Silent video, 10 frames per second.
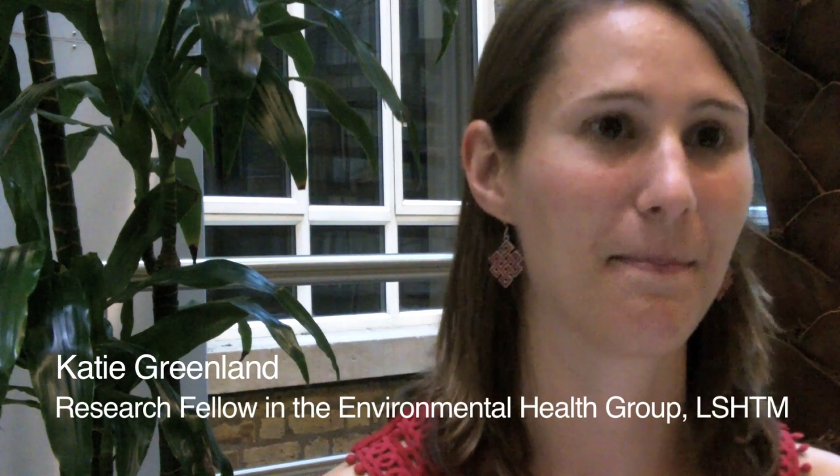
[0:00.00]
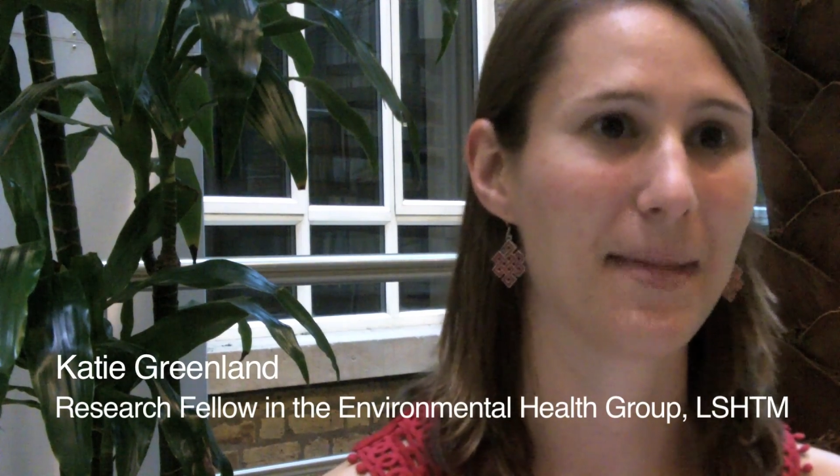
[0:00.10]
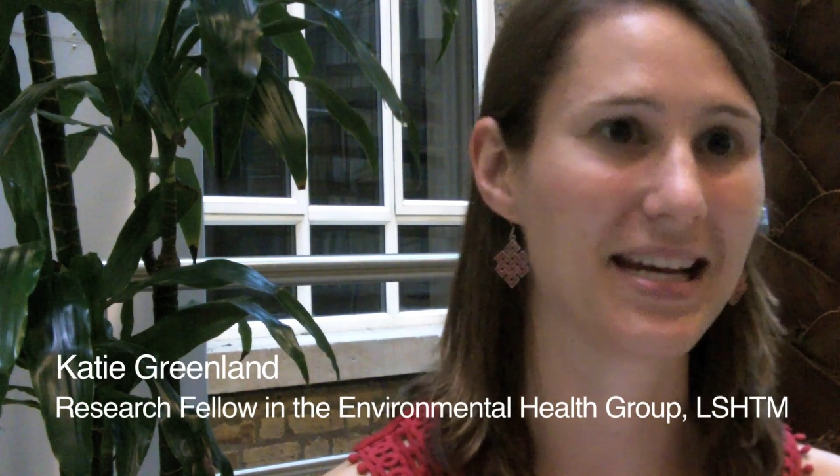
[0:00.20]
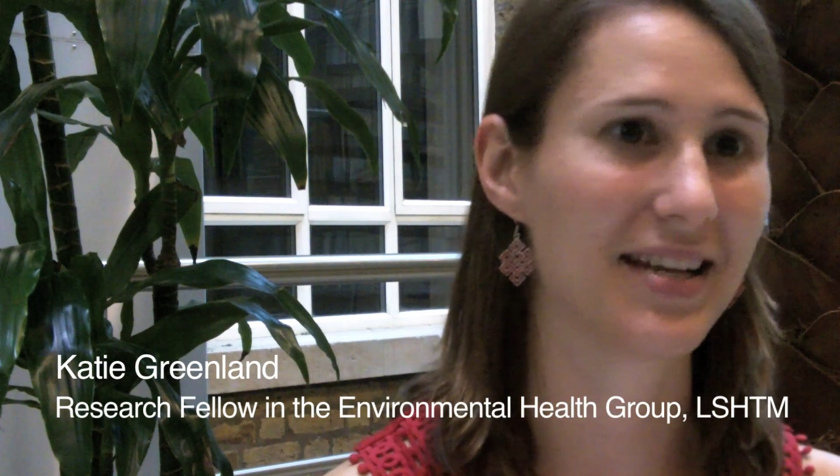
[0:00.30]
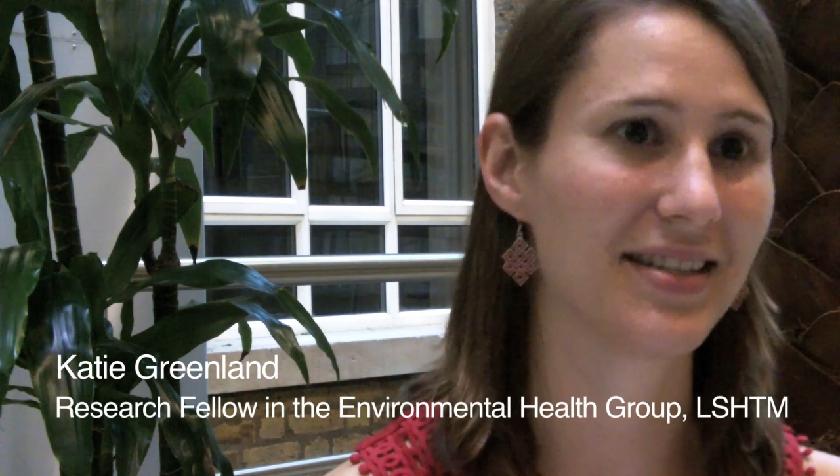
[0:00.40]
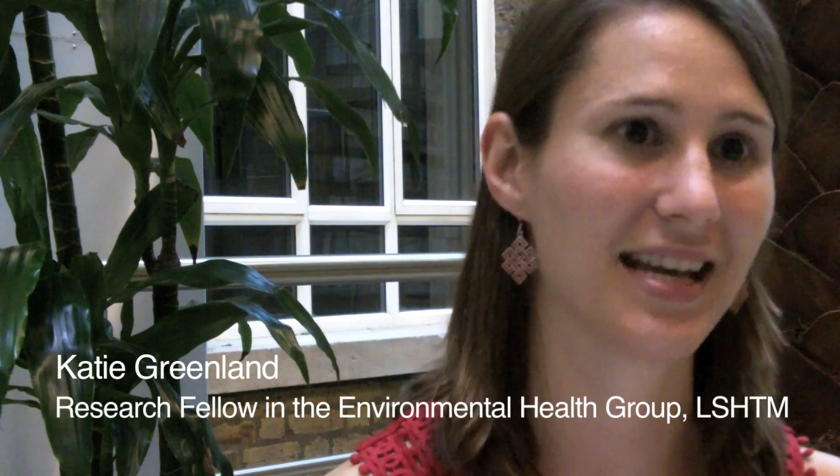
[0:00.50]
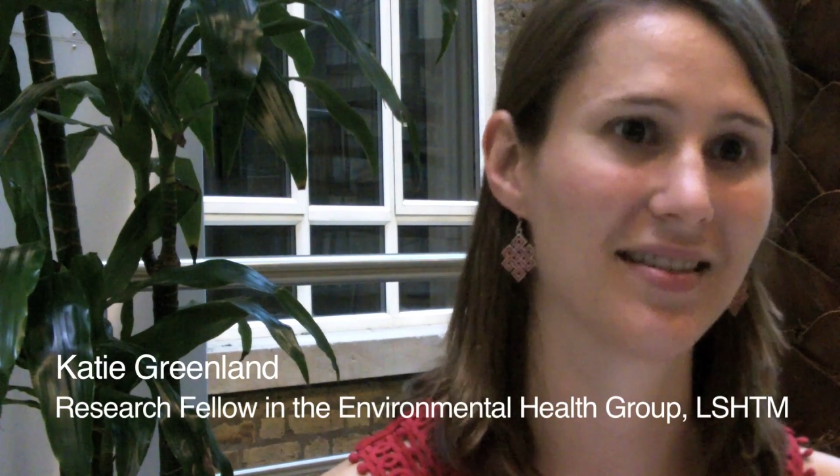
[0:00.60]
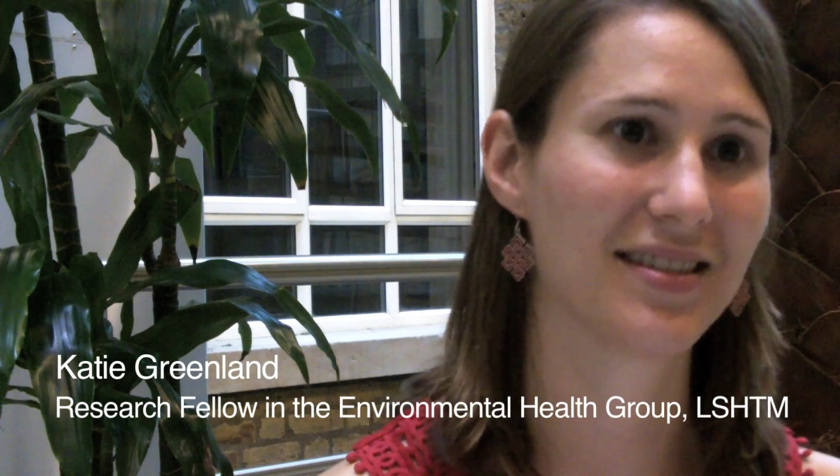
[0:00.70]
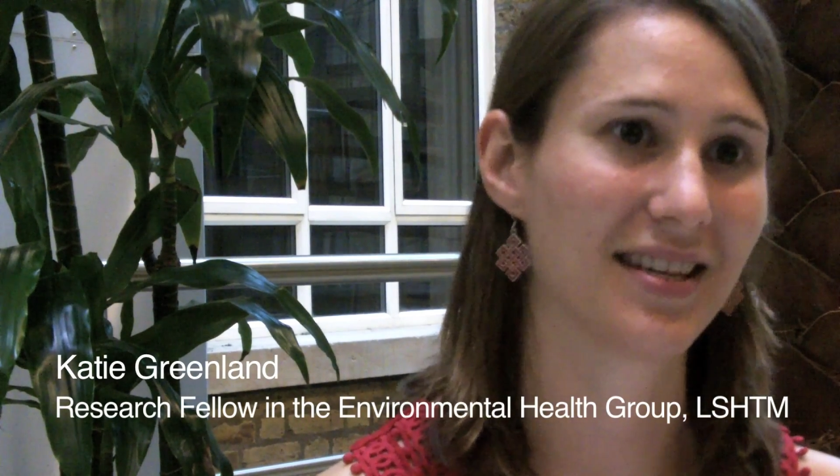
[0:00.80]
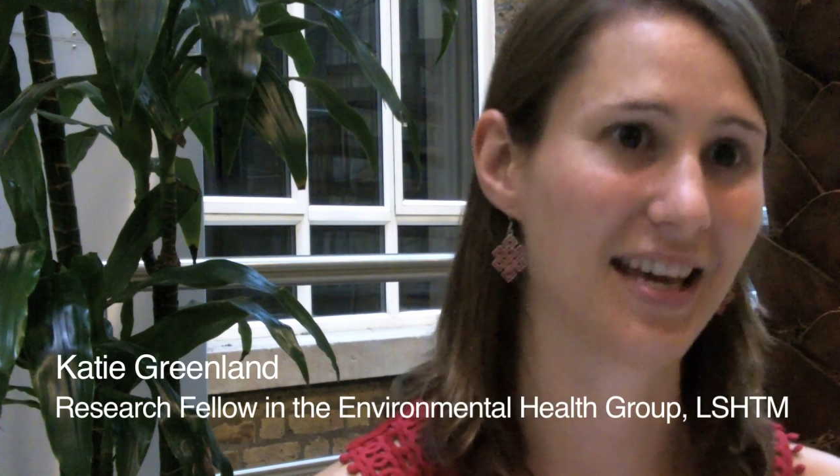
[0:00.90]
million
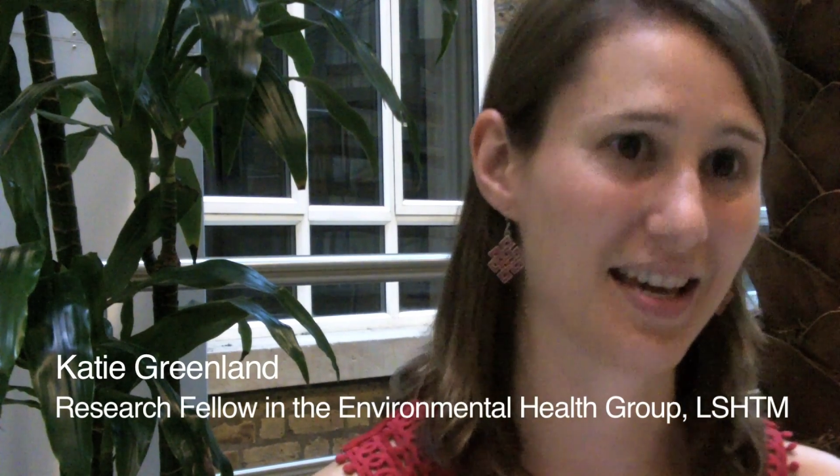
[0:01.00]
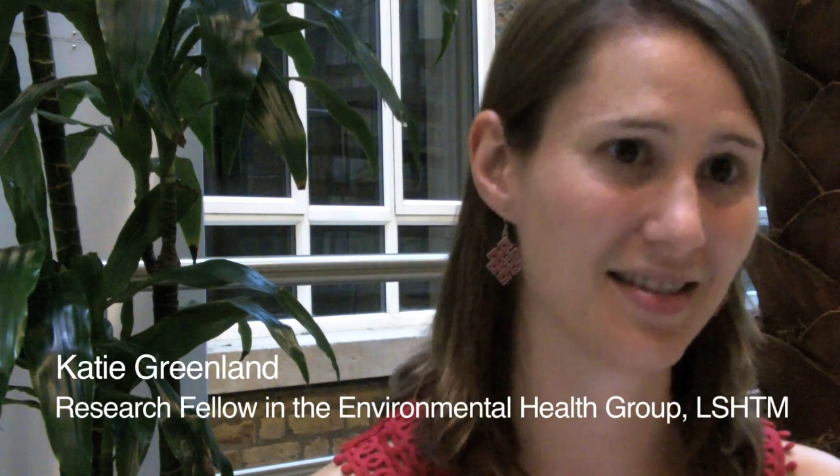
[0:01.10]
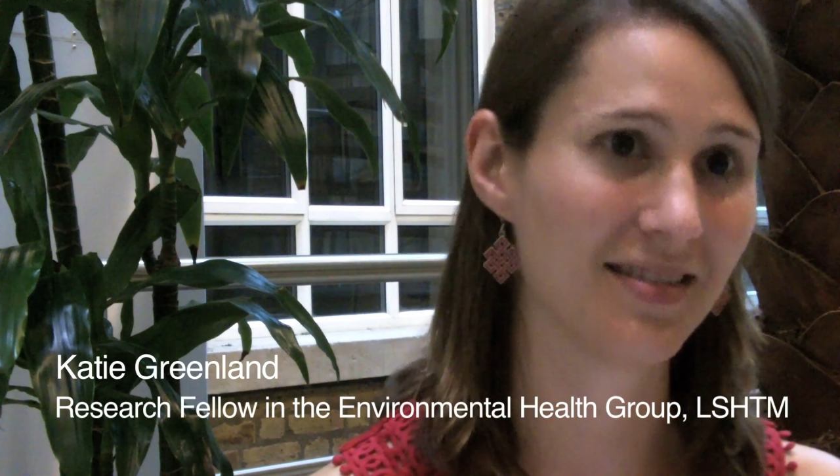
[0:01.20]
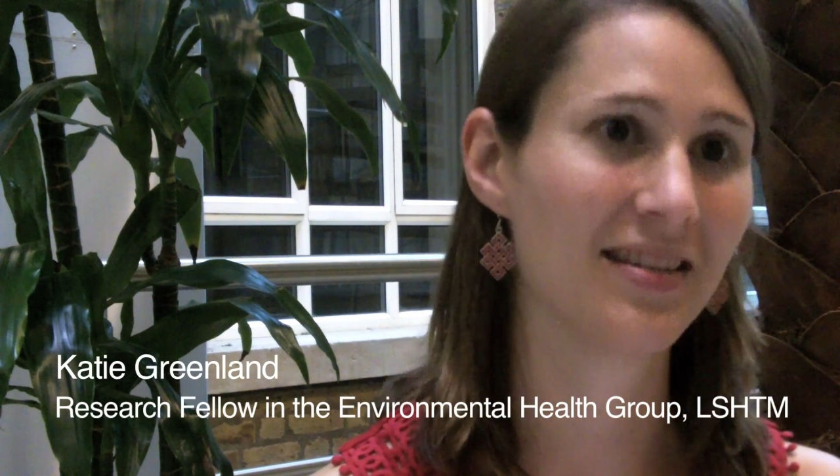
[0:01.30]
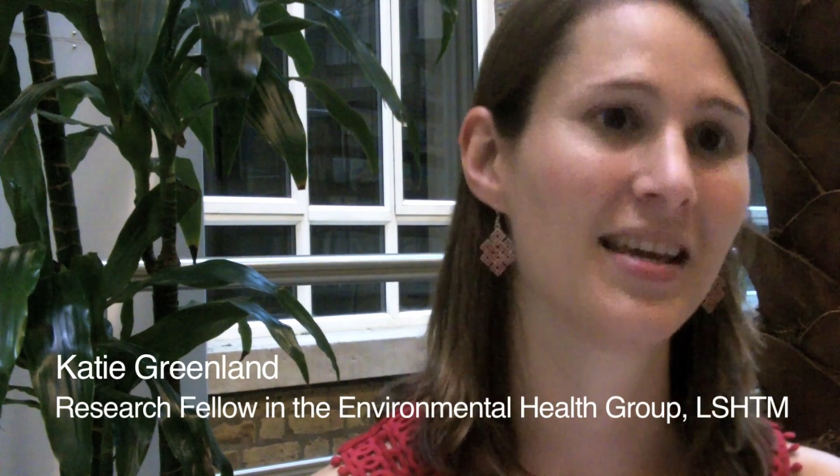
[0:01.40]
deaths a year.